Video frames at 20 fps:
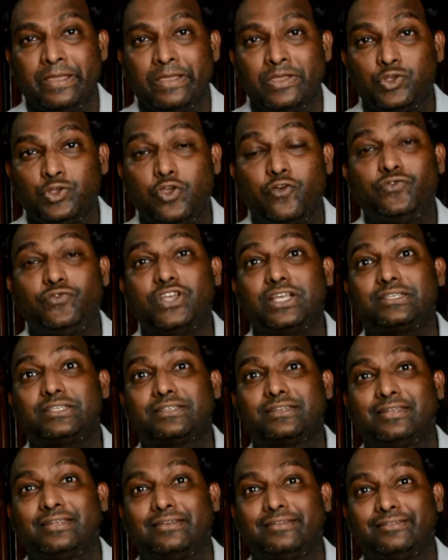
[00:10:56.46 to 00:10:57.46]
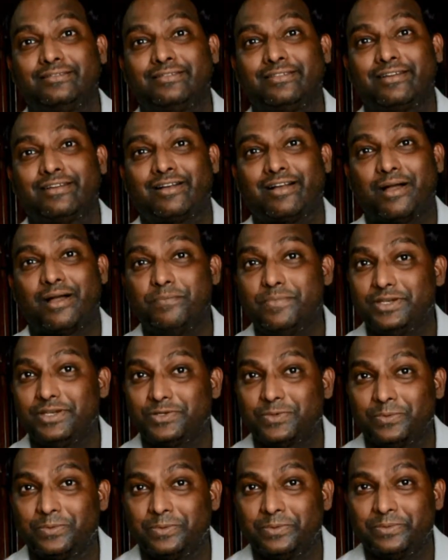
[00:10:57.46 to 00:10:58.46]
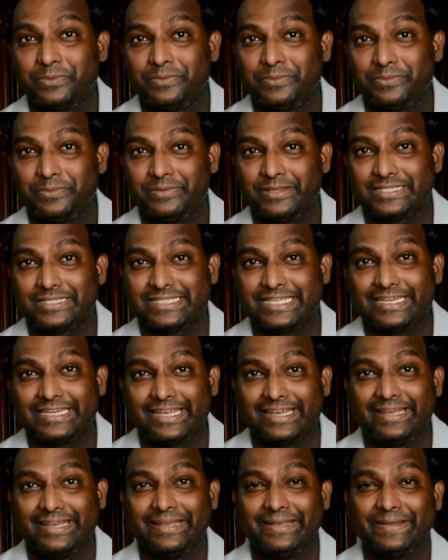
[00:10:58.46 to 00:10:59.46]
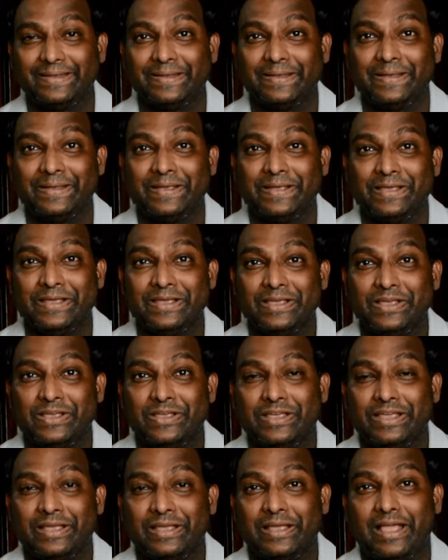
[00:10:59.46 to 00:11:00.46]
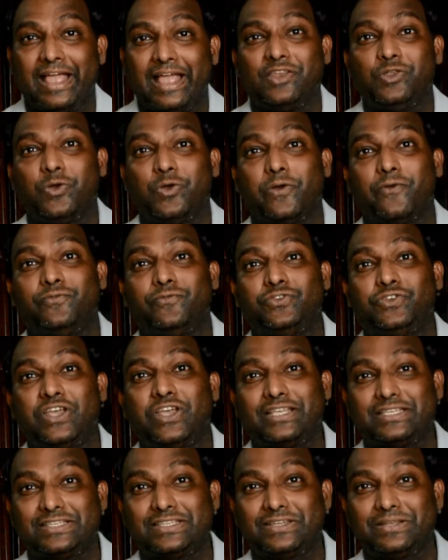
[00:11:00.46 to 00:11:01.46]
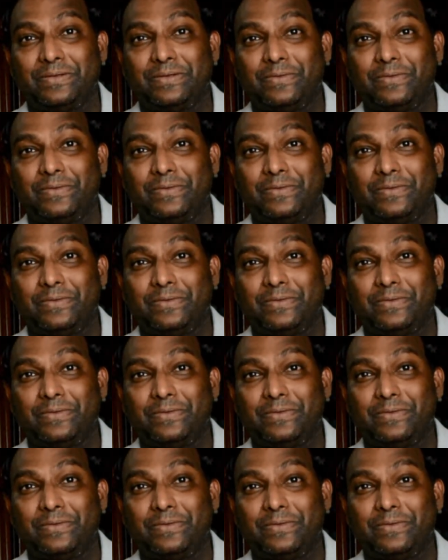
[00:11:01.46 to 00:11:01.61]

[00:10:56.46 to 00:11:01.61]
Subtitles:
You've just come into the city and you have just